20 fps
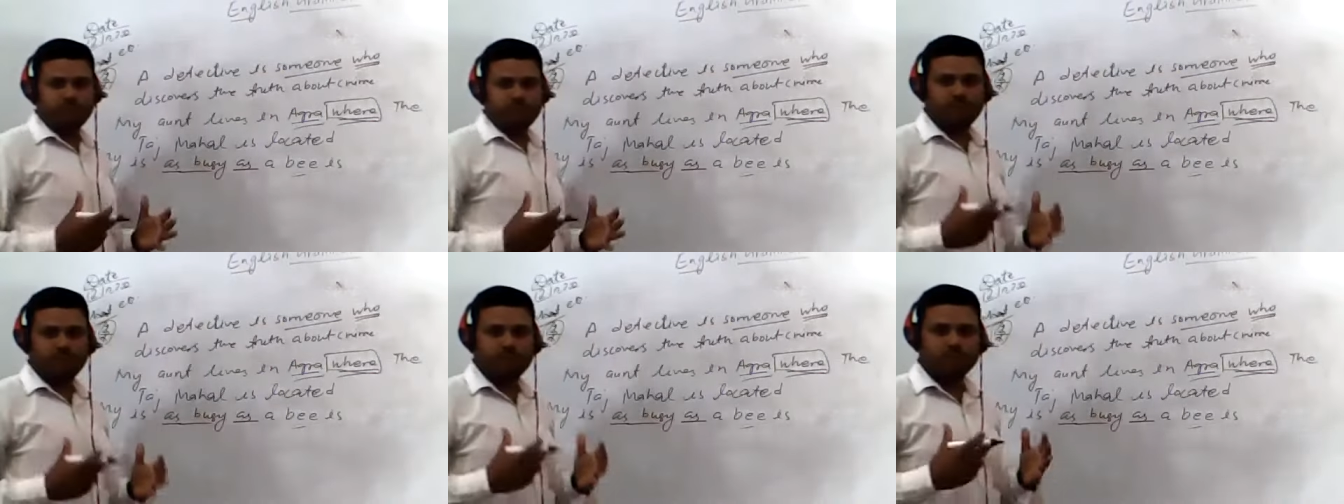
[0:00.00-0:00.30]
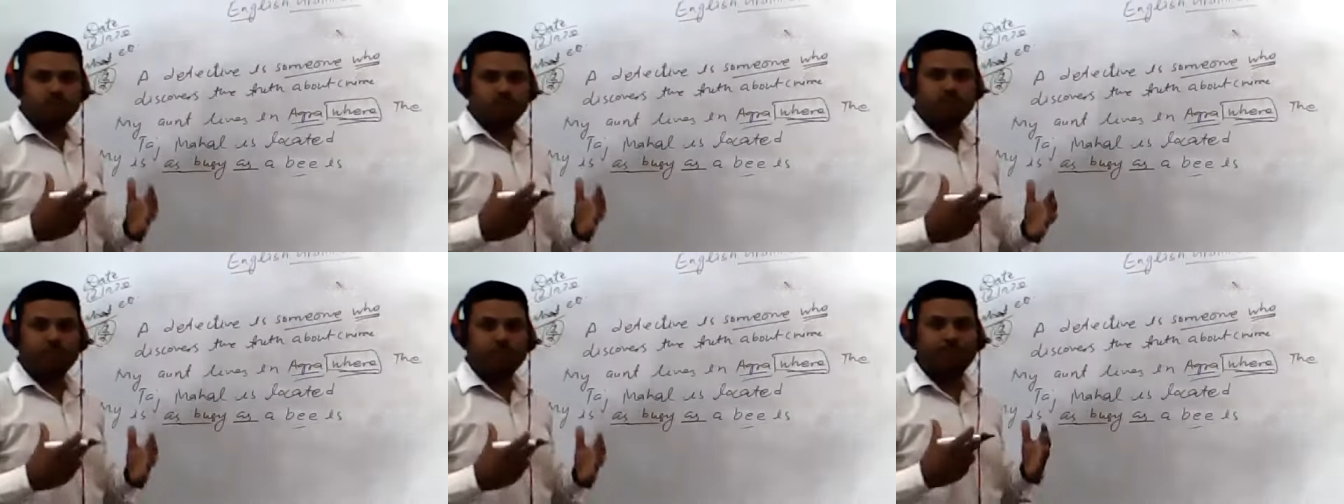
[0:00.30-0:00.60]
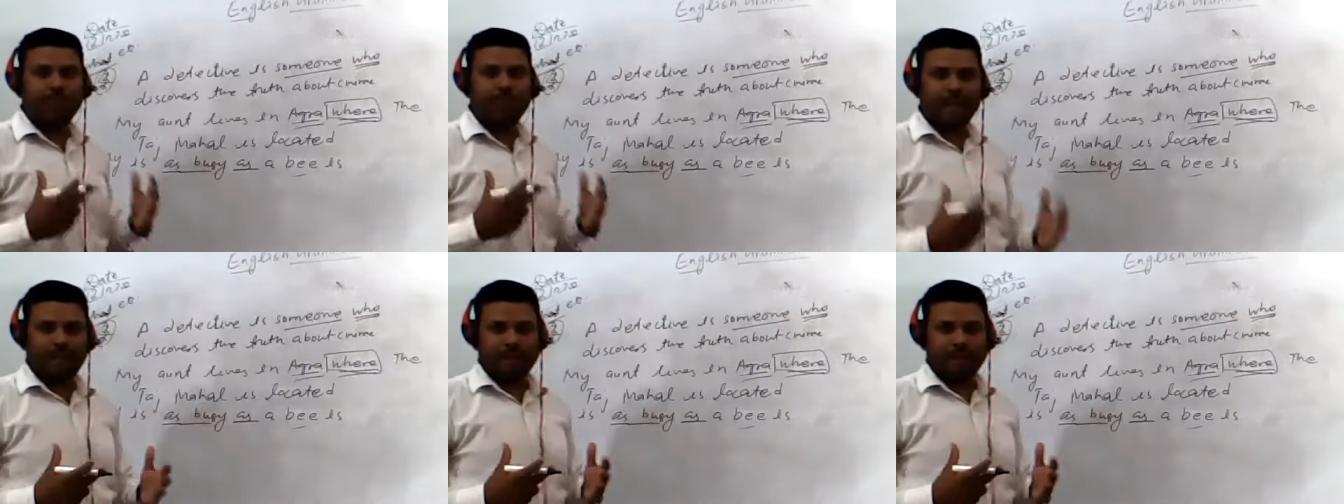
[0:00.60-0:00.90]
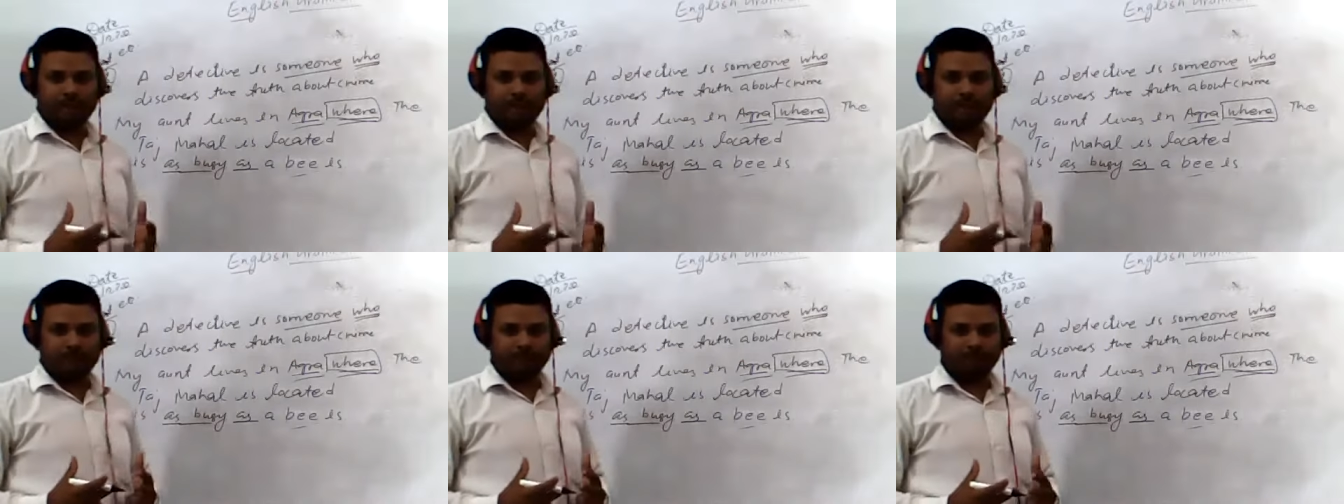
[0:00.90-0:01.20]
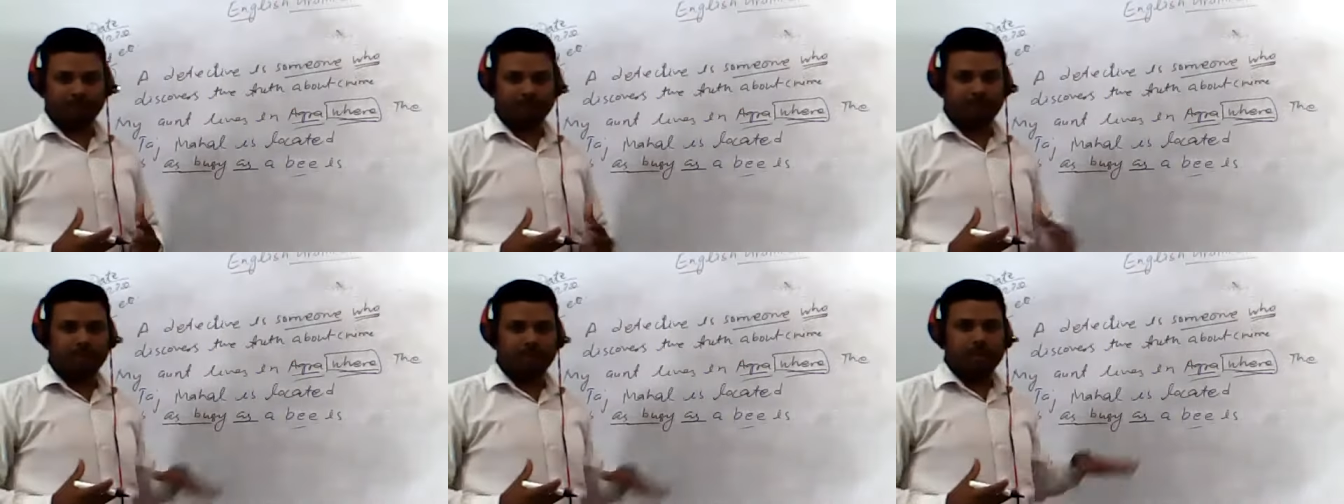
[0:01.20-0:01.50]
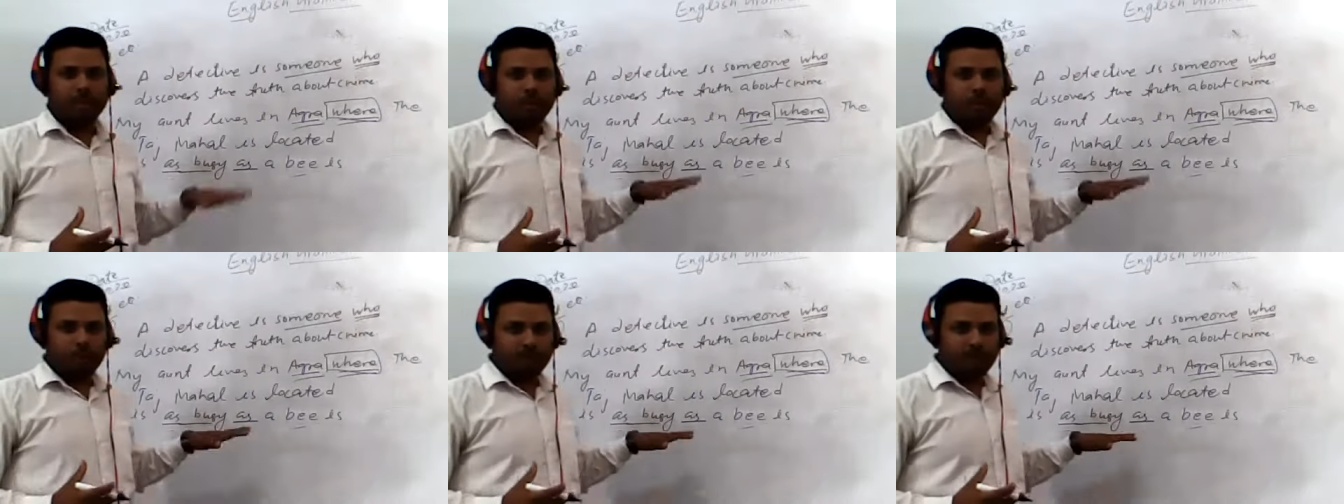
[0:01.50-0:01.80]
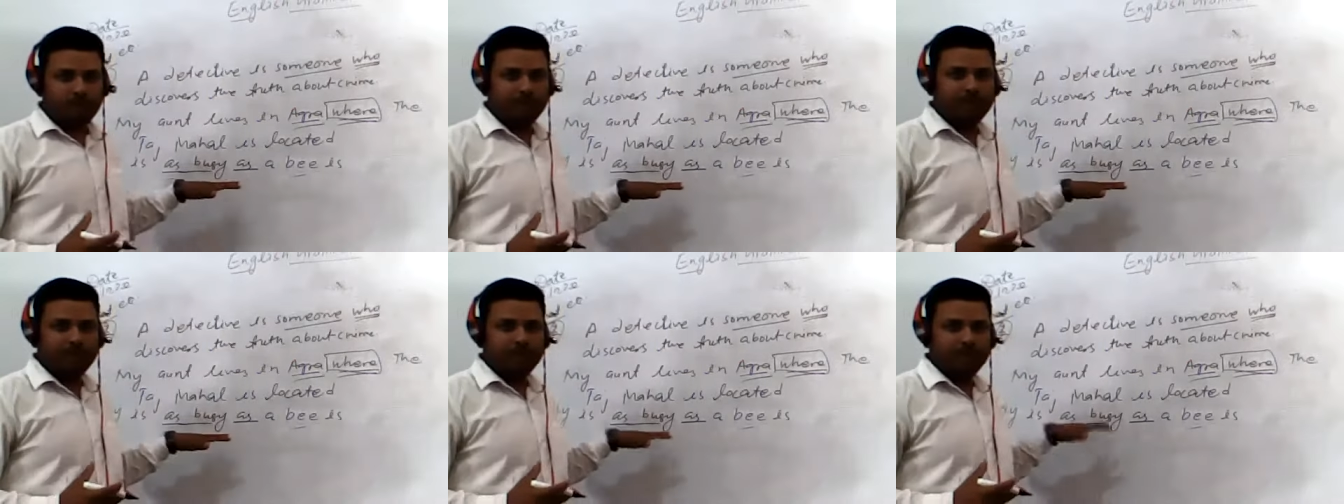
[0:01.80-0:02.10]
It show the manner.
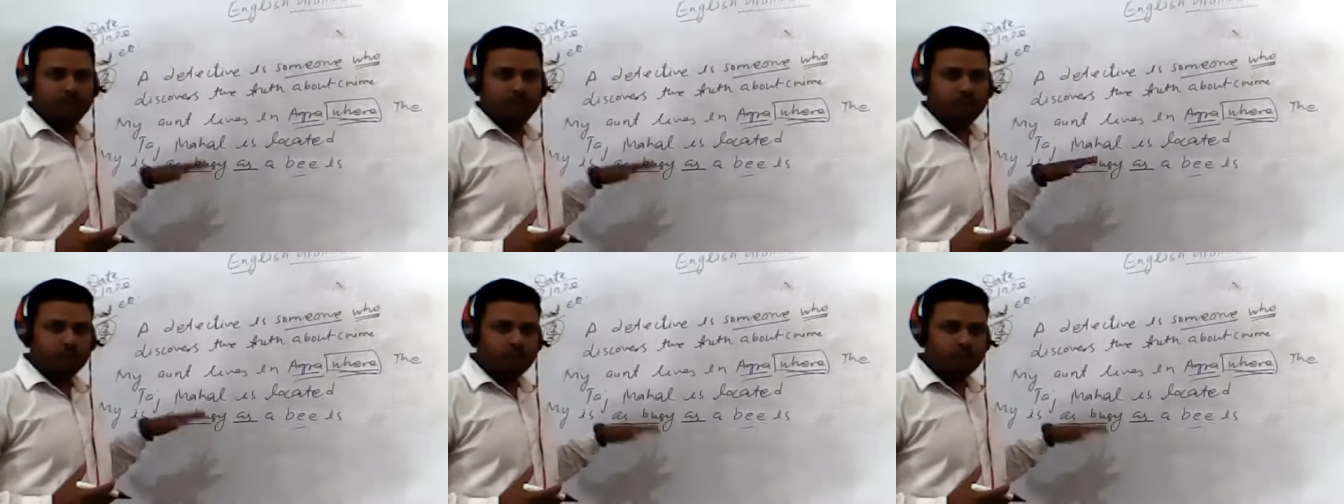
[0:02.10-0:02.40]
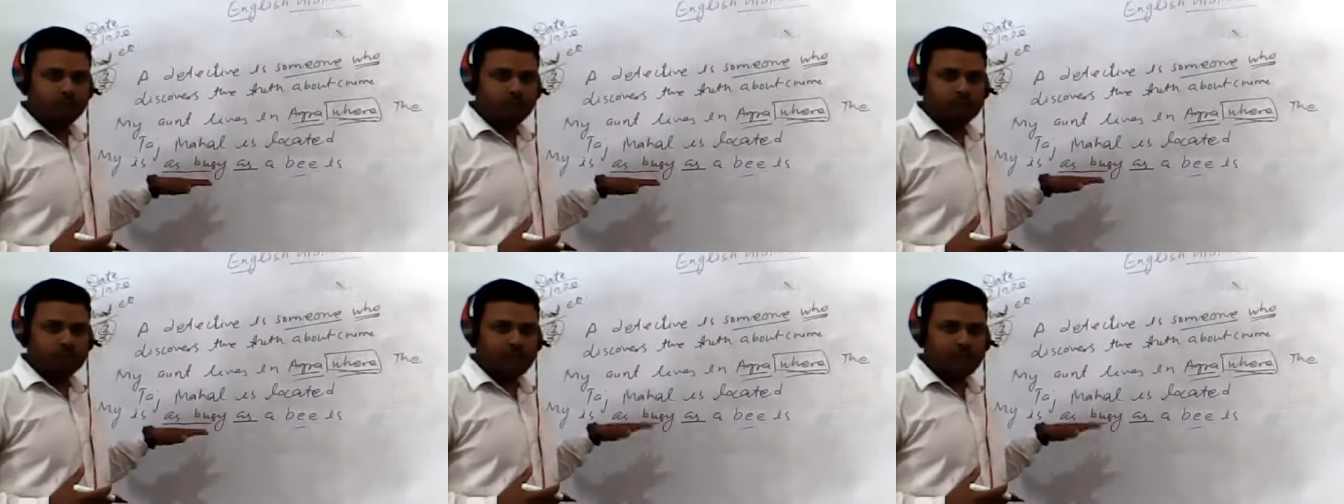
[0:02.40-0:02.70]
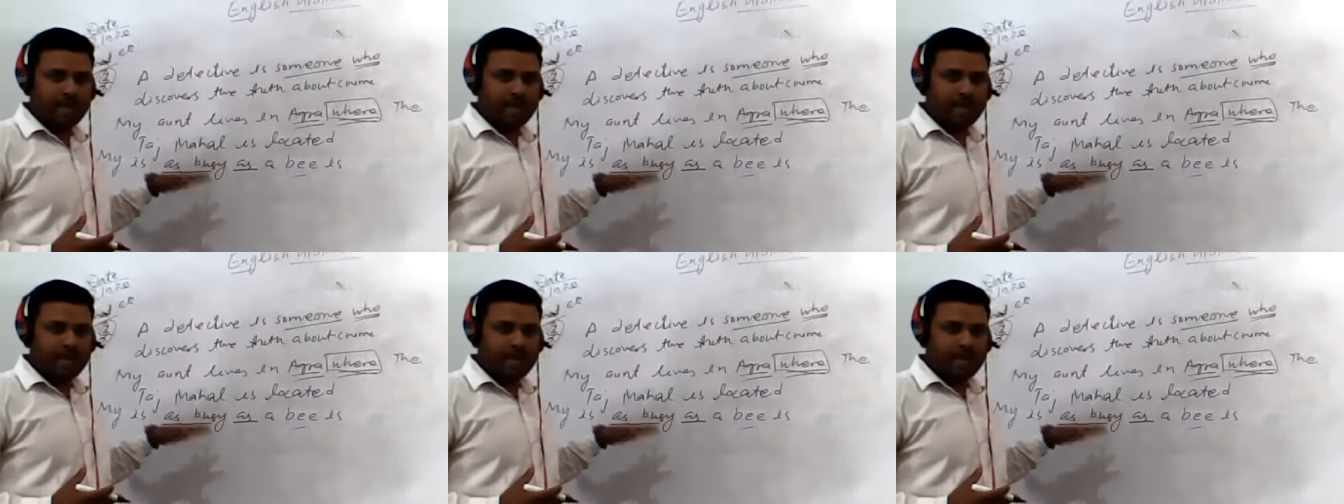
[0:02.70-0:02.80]
Whenever you use